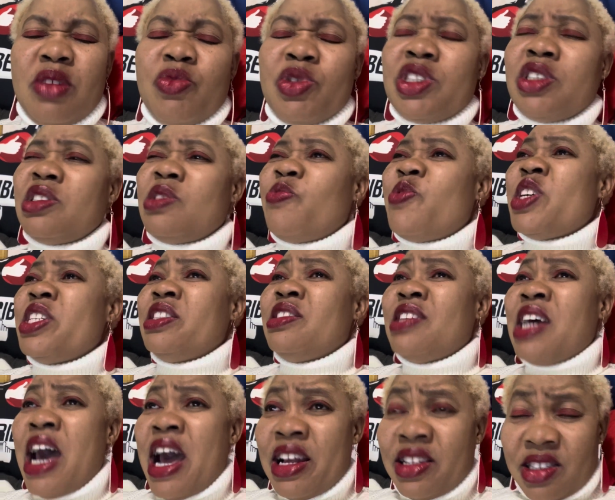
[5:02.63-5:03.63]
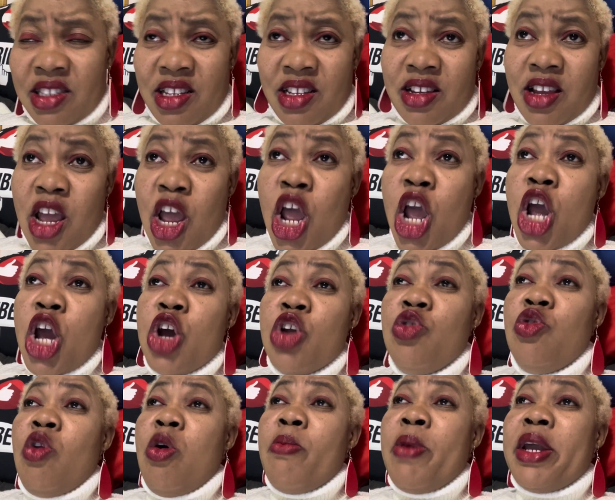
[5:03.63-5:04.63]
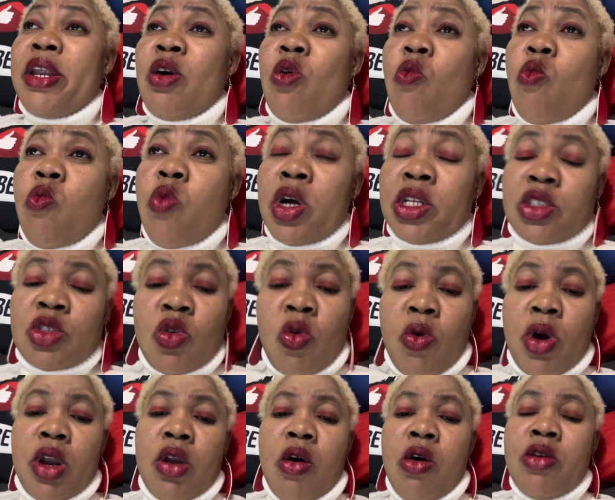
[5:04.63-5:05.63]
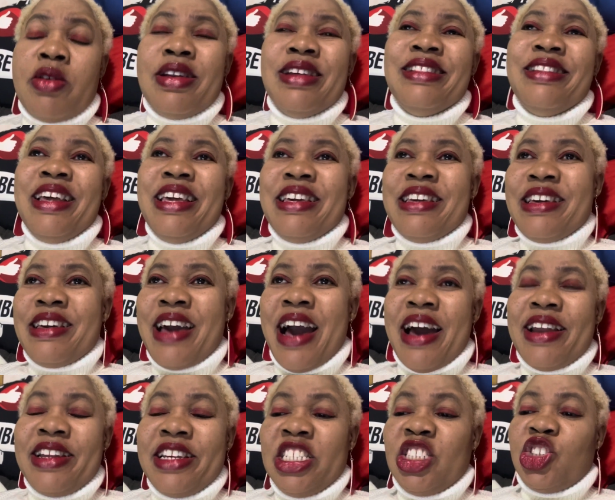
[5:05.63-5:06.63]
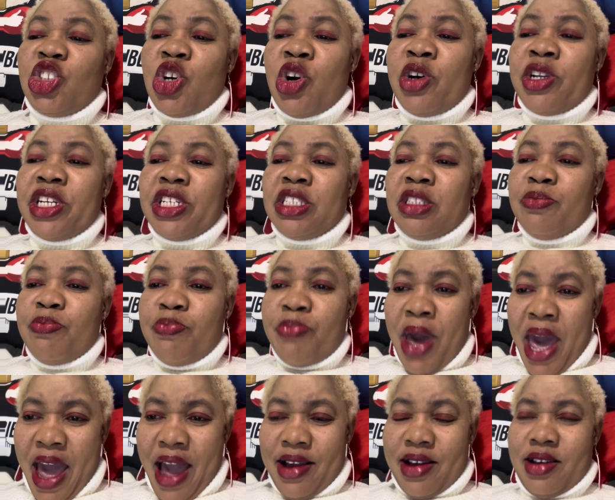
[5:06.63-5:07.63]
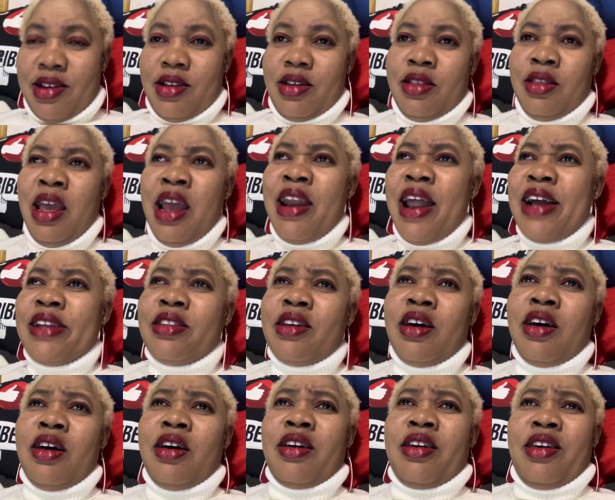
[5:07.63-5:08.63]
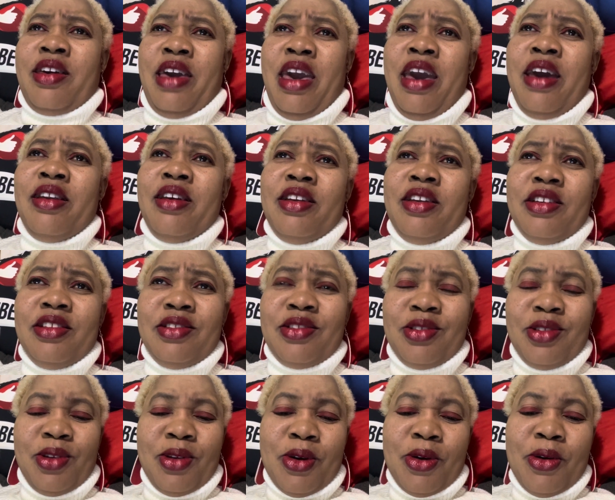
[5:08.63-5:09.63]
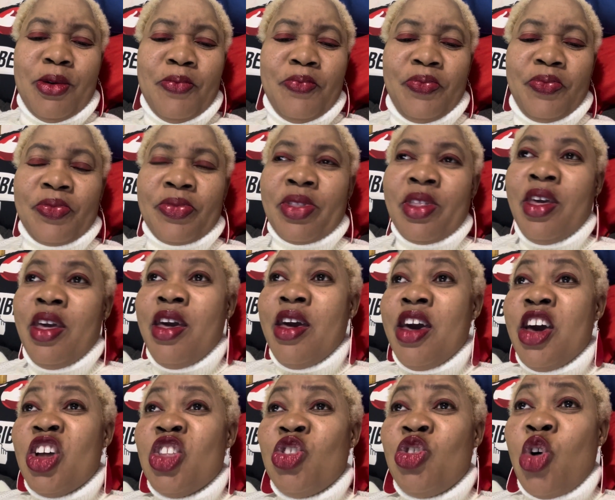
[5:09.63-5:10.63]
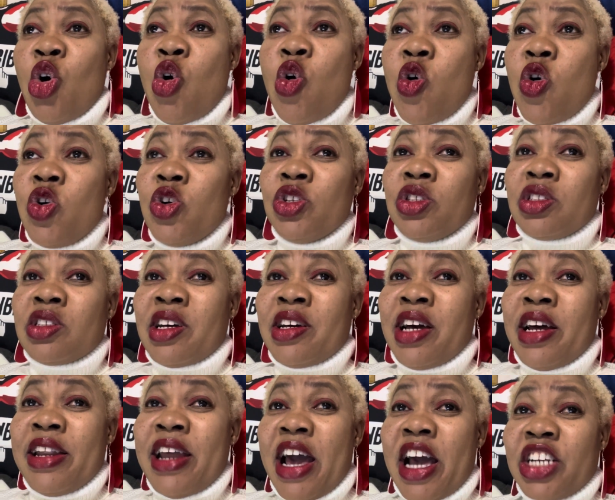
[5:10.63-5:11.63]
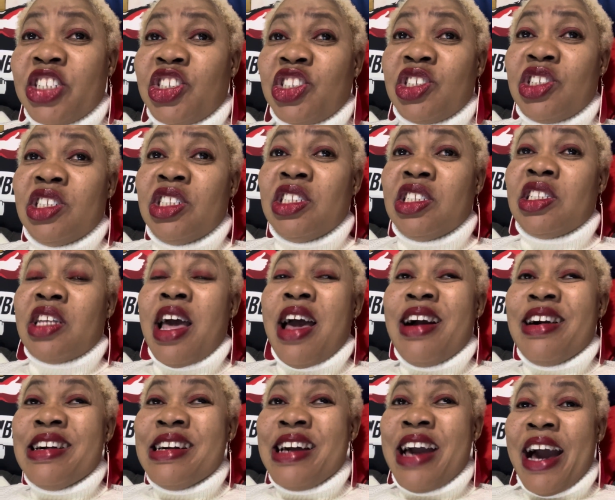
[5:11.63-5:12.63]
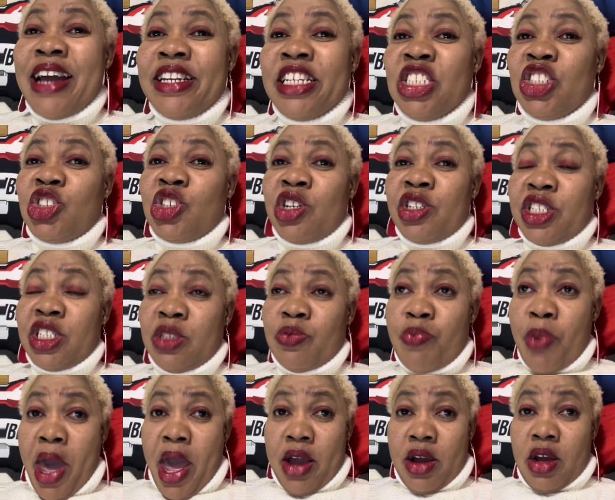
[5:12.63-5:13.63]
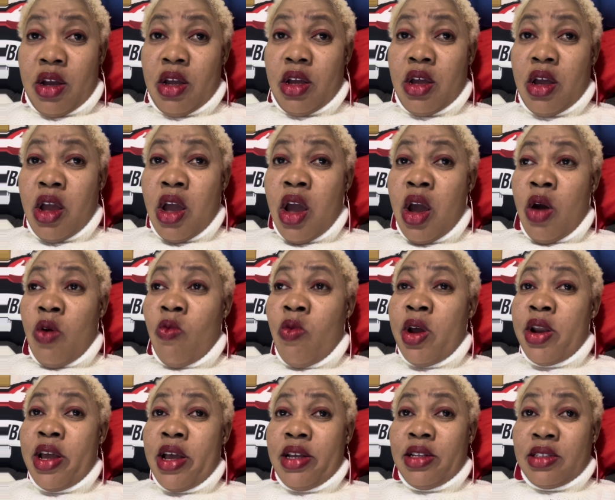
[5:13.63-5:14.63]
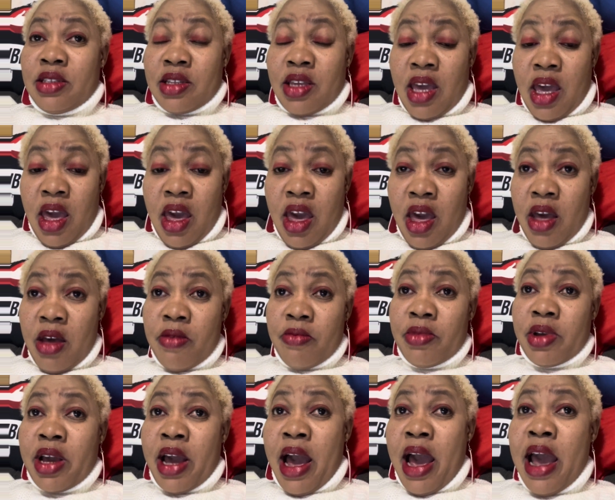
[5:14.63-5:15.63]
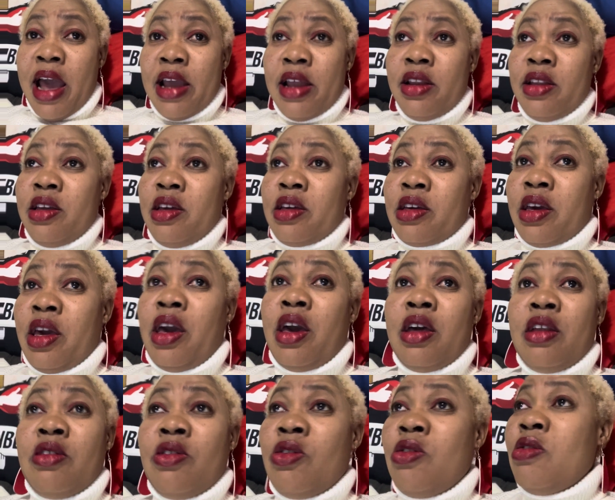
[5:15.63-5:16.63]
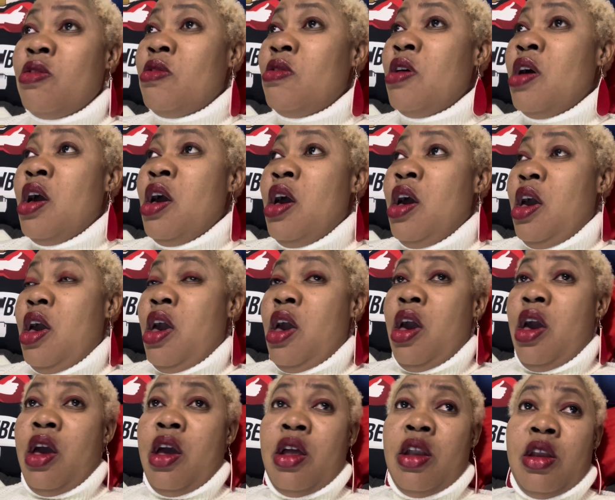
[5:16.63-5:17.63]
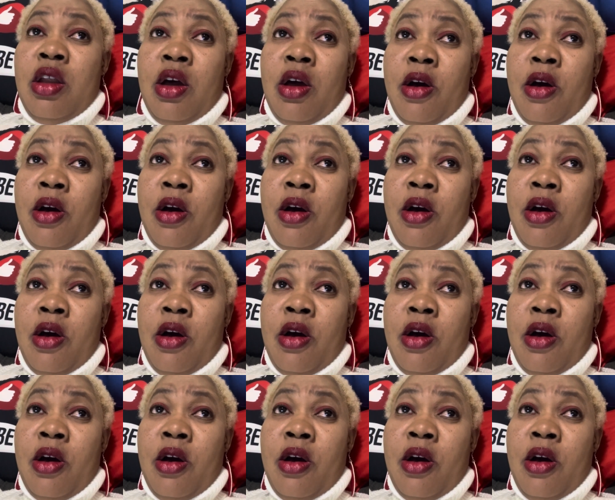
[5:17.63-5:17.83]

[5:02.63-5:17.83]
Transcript: which is fantastic. No matter what's going on, they got each other's back. They like the Kennedys, you know? Those Kardashians got each other's back. Whether it's Kim, Kylie, Kendall, and